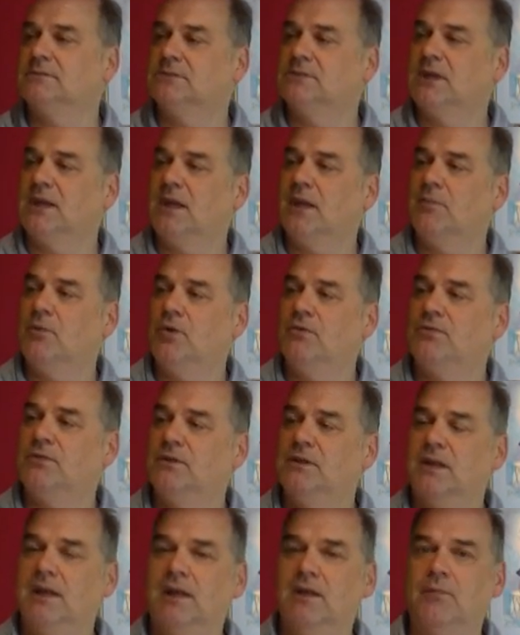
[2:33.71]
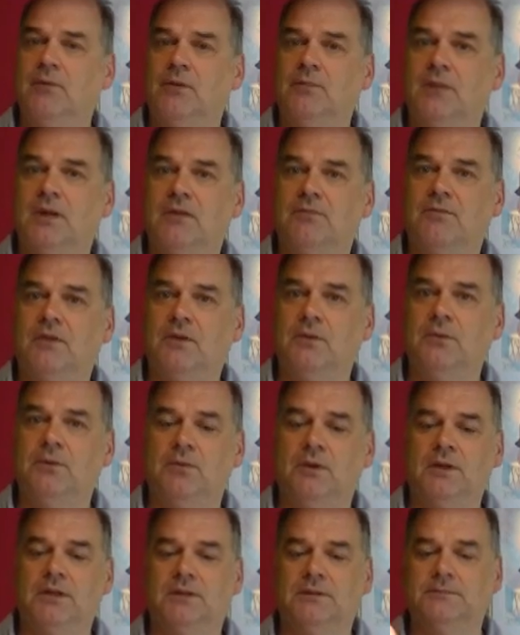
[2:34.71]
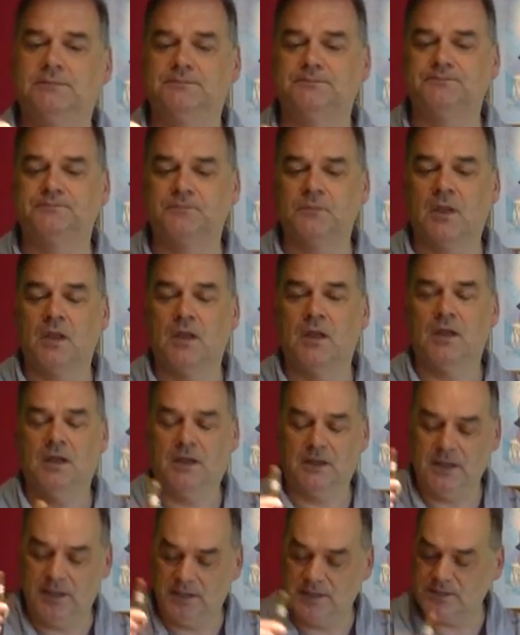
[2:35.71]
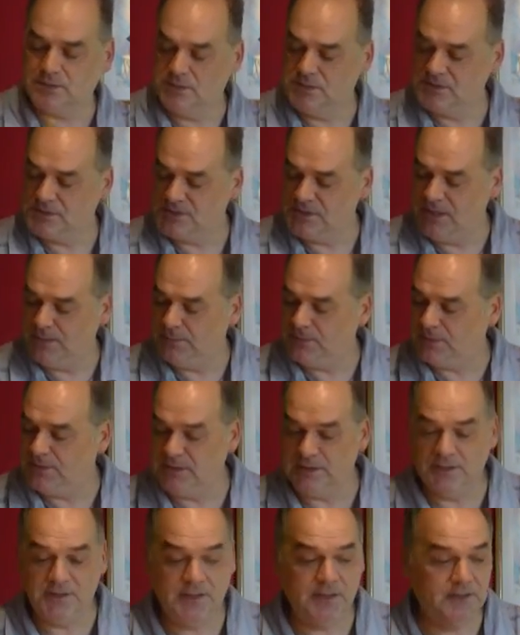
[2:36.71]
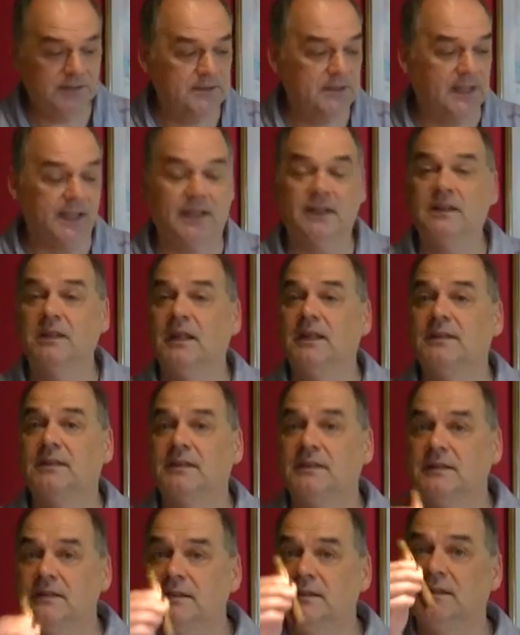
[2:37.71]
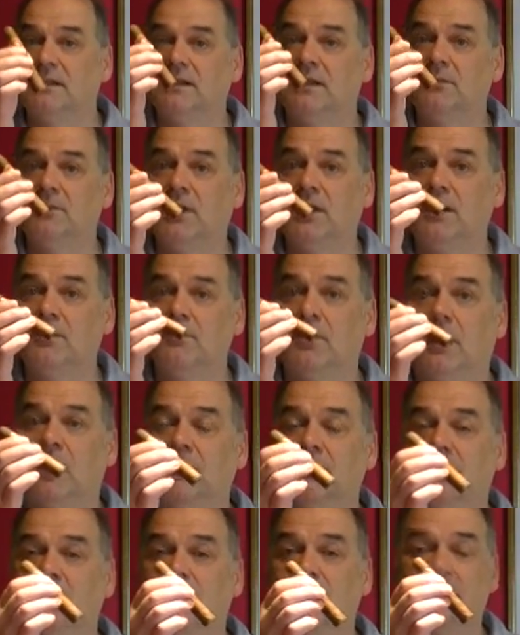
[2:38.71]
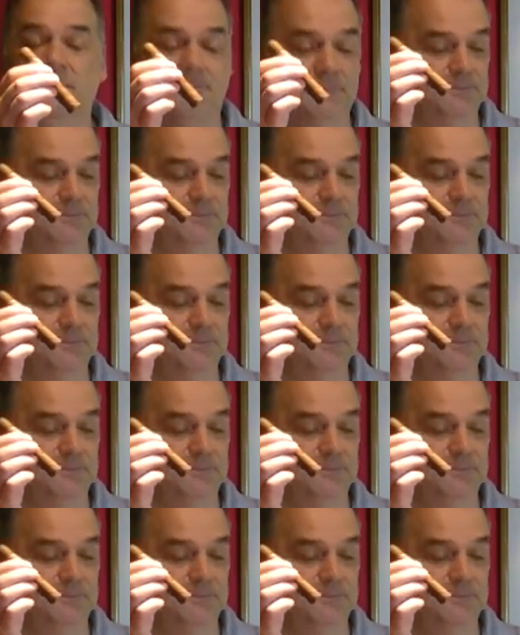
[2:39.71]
Take him off and lay him up there for a wee while. I'll get this one snipped and get it lit, and I'll be right back to you.